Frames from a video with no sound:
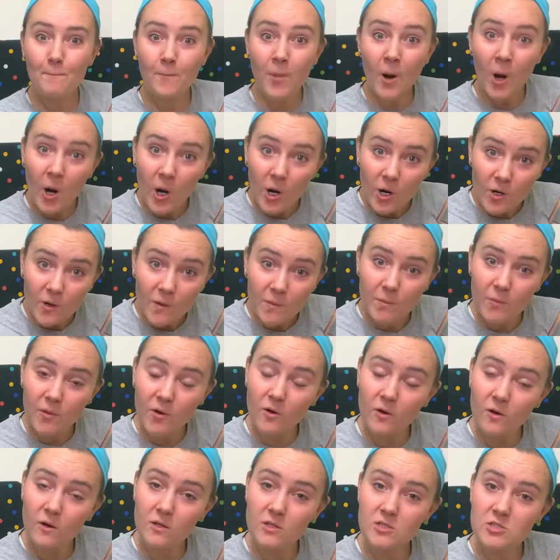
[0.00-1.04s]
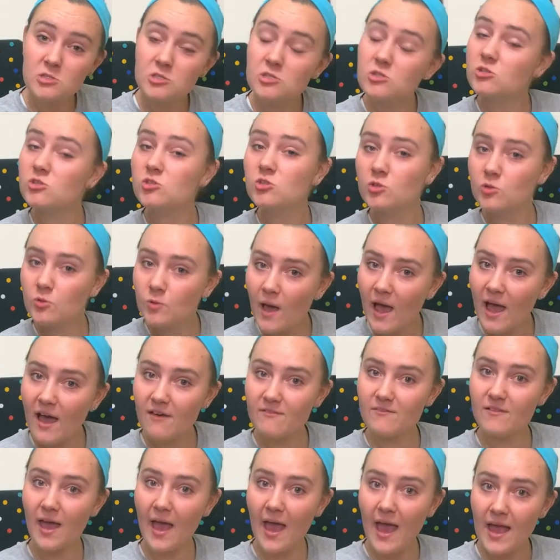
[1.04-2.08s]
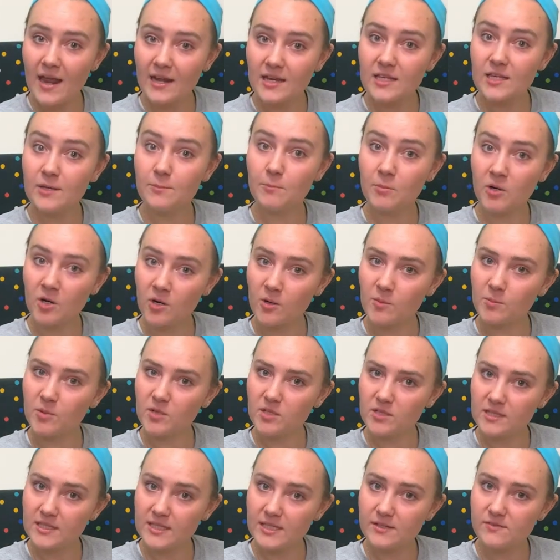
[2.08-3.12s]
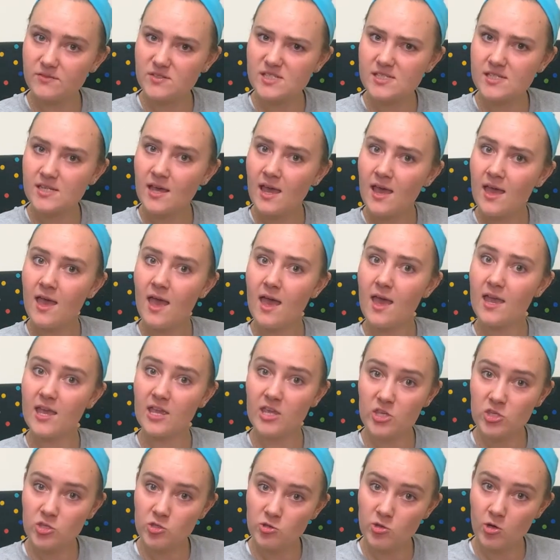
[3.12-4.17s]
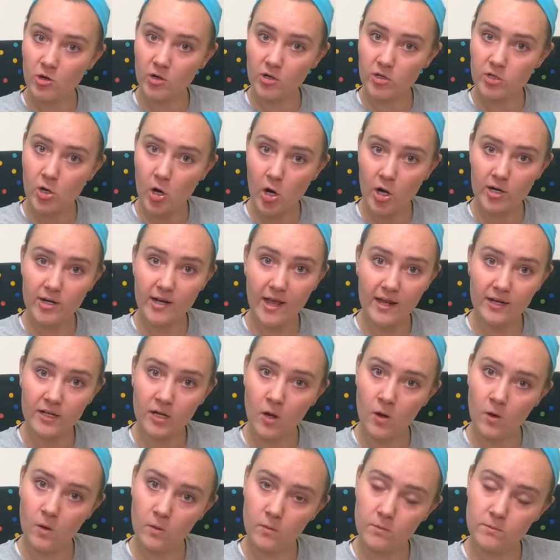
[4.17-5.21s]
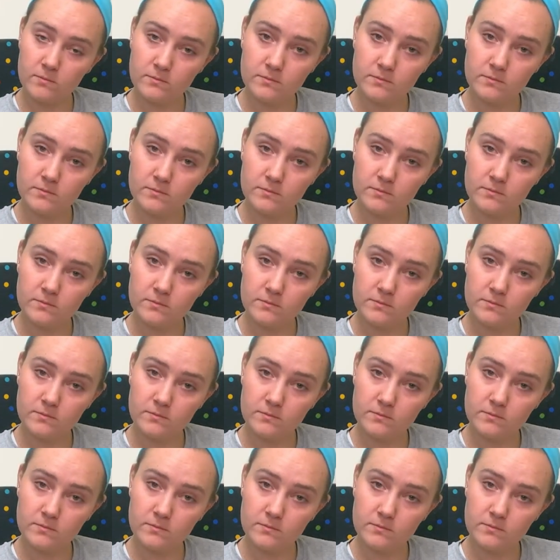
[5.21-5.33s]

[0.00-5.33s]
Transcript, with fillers: Purple. Do you have any purple leaves in your yard at home?